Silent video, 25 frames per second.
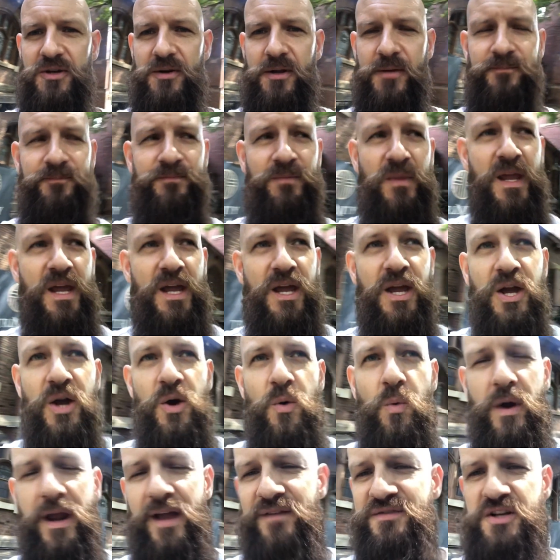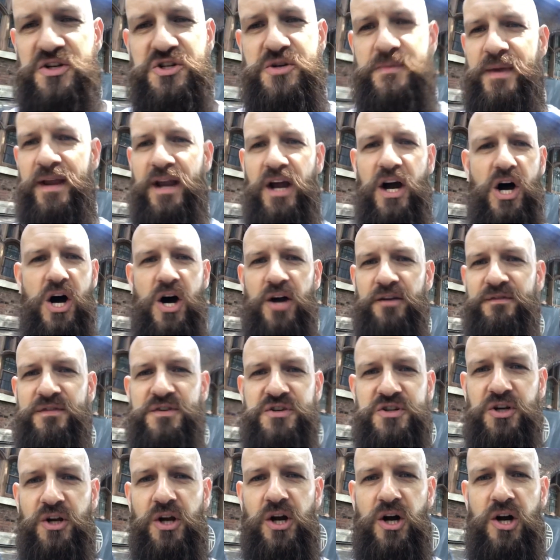And we have such a big heart for
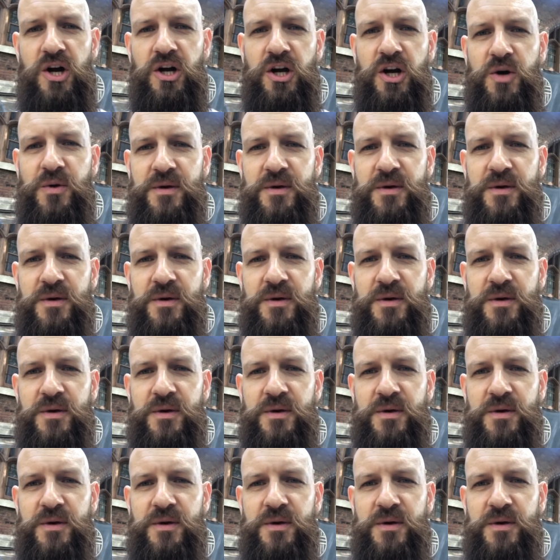Chicago.